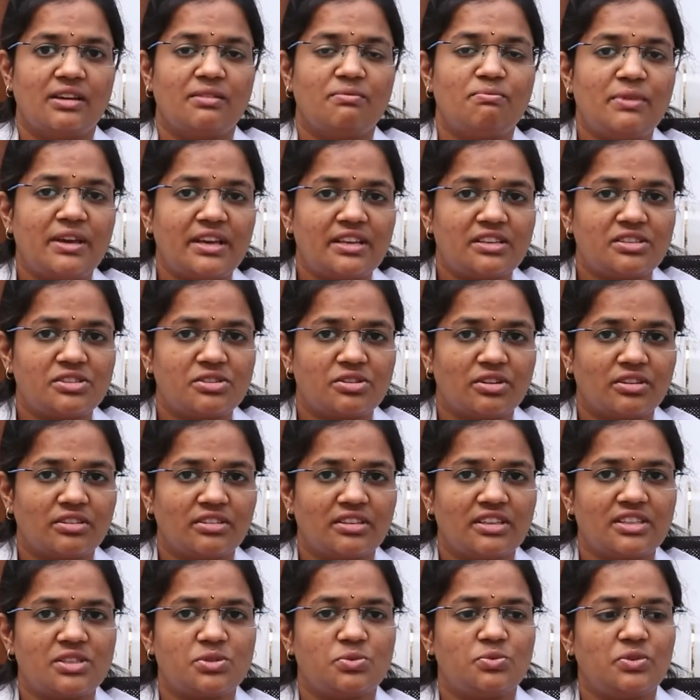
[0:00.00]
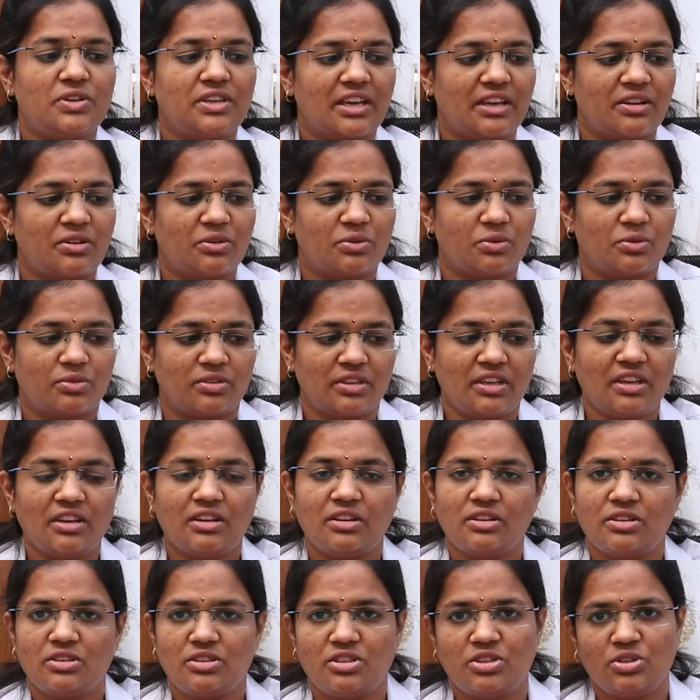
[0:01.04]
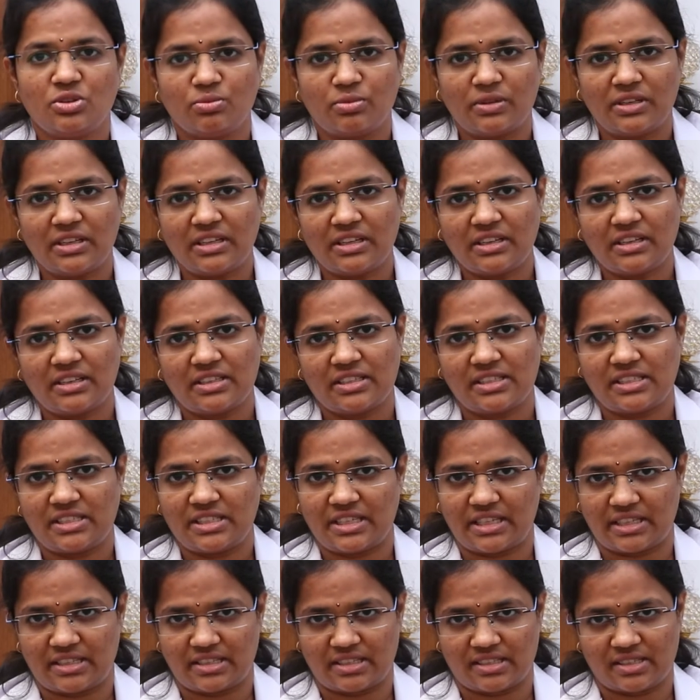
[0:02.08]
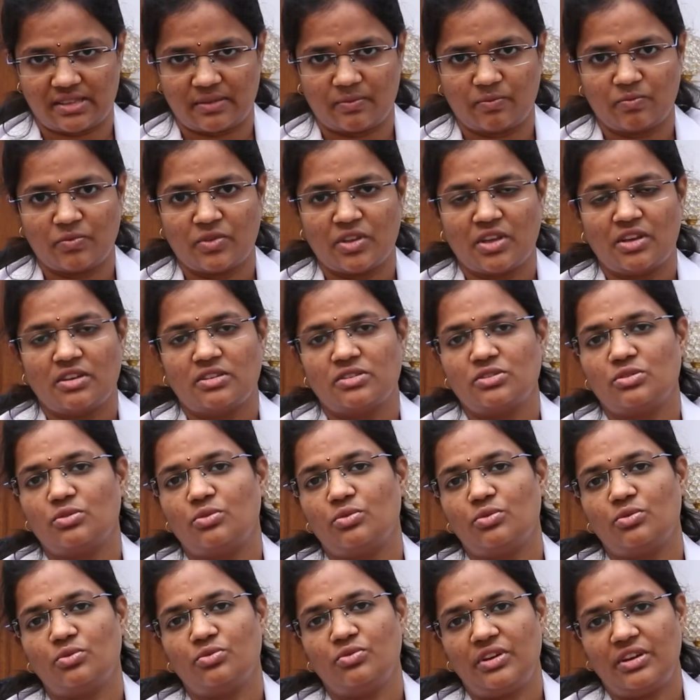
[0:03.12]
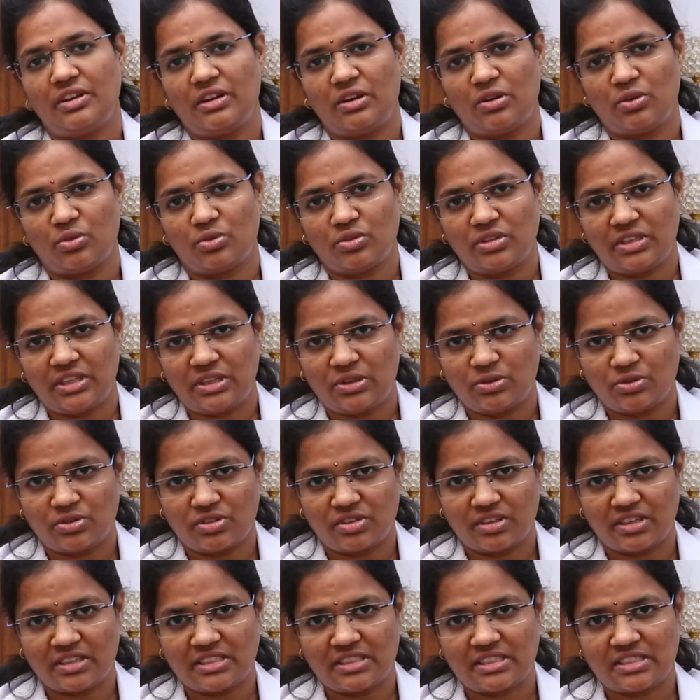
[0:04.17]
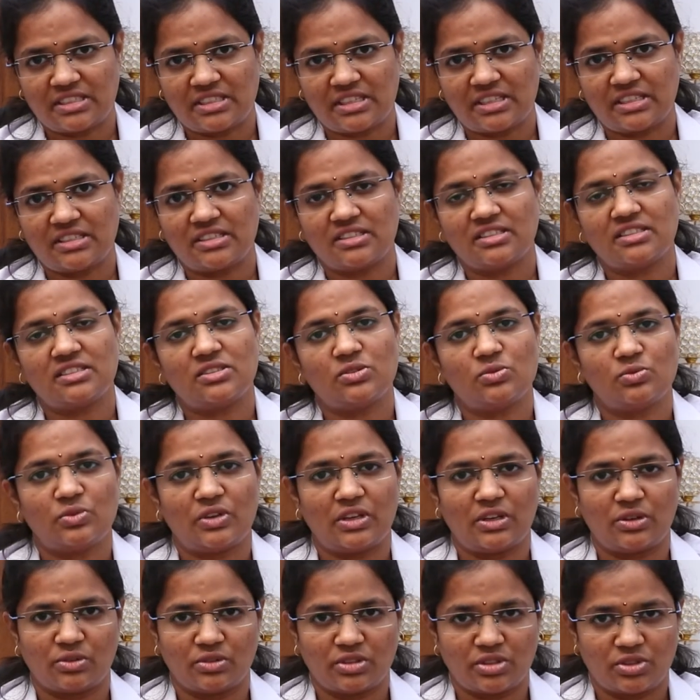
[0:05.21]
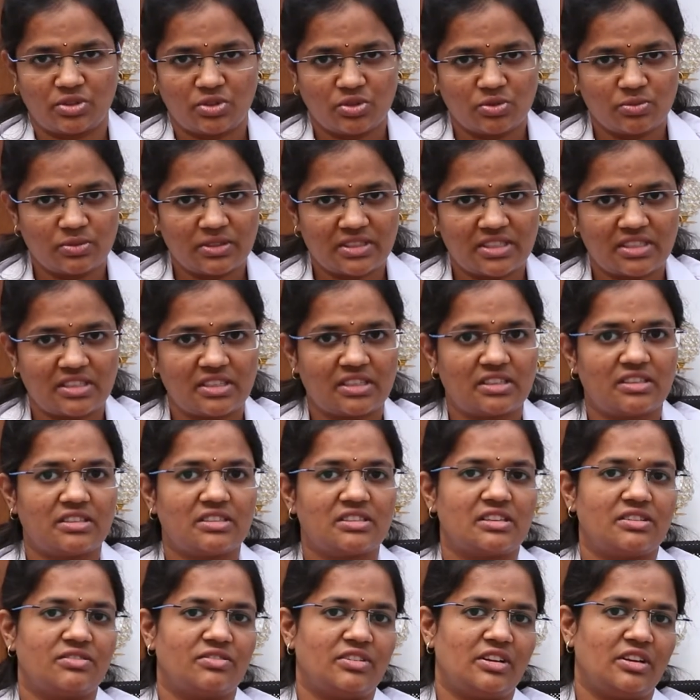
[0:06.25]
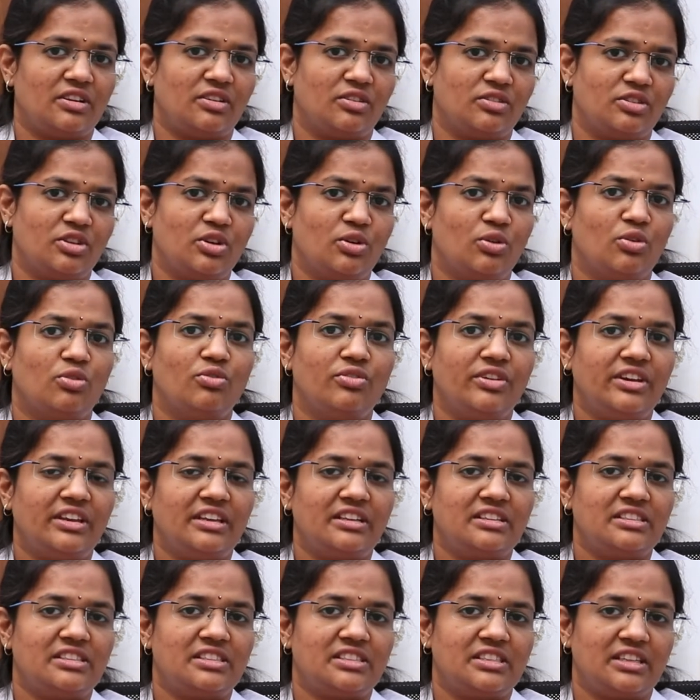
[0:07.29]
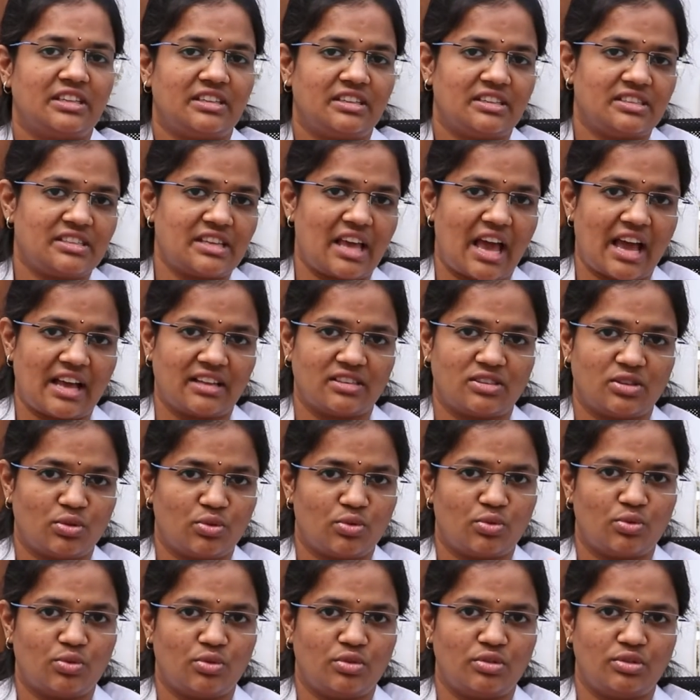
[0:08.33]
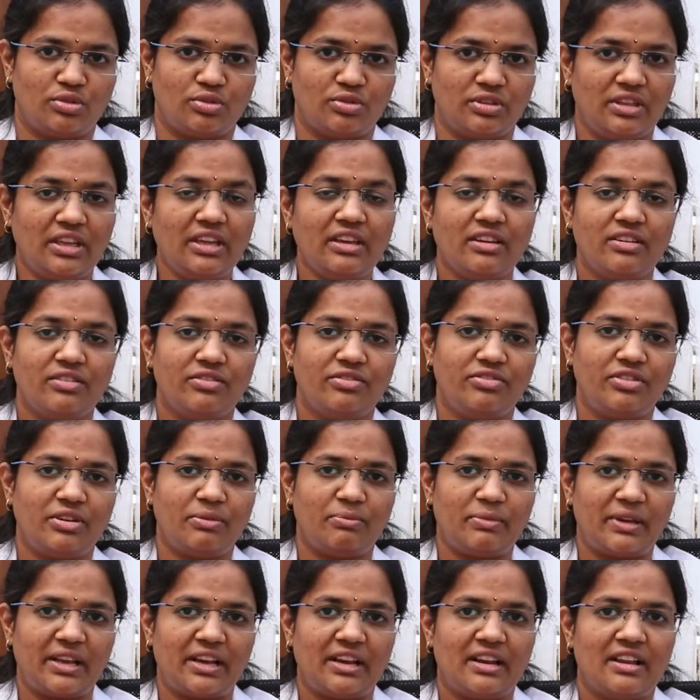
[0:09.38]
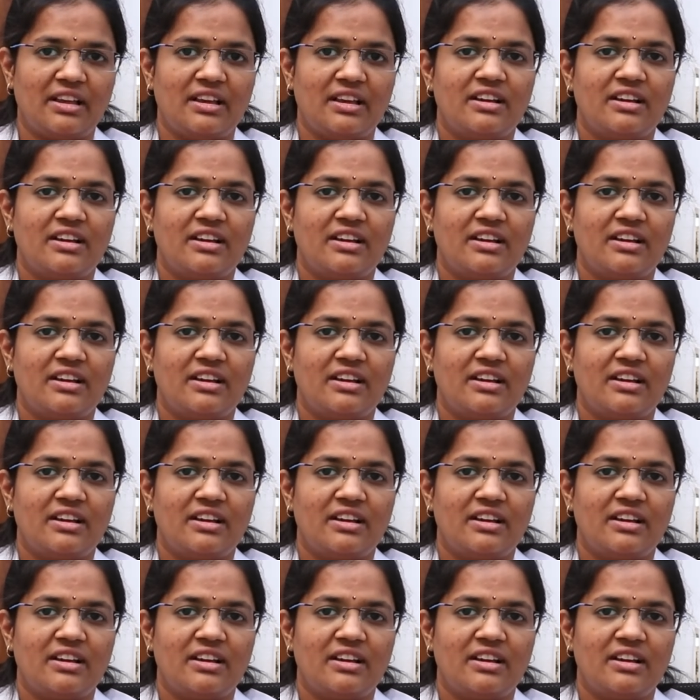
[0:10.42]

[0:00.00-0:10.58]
based on this we can know the tubal status so we will know the uterine status, we will know the tubal status and we will know the ovarian status as a whole to the female.